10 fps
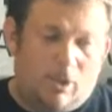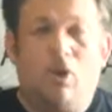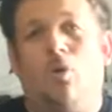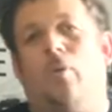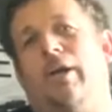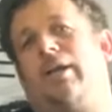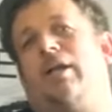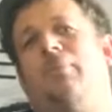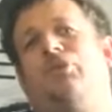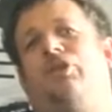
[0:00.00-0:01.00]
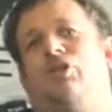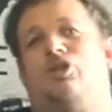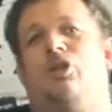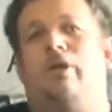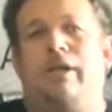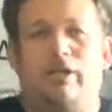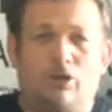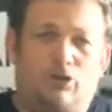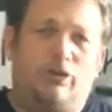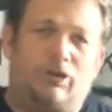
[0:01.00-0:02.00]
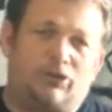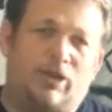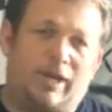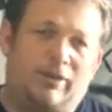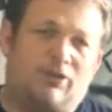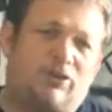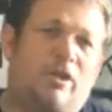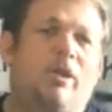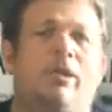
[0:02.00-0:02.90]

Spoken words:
When it comes to shooting and using the sights,